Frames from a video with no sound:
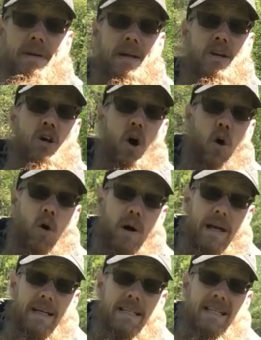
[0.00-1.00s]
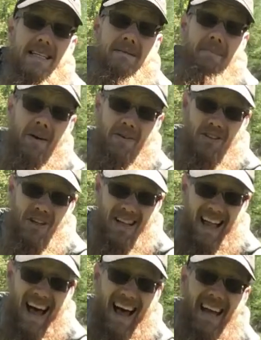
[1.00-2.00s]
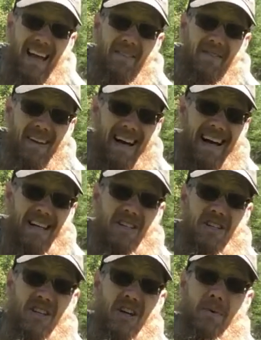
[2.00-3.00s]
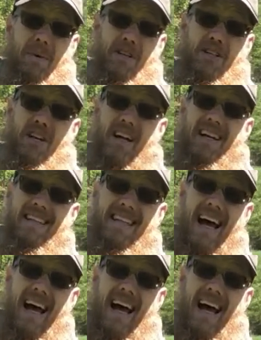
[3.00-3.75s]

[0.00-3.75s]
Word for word: been going since about July of last year. We shut it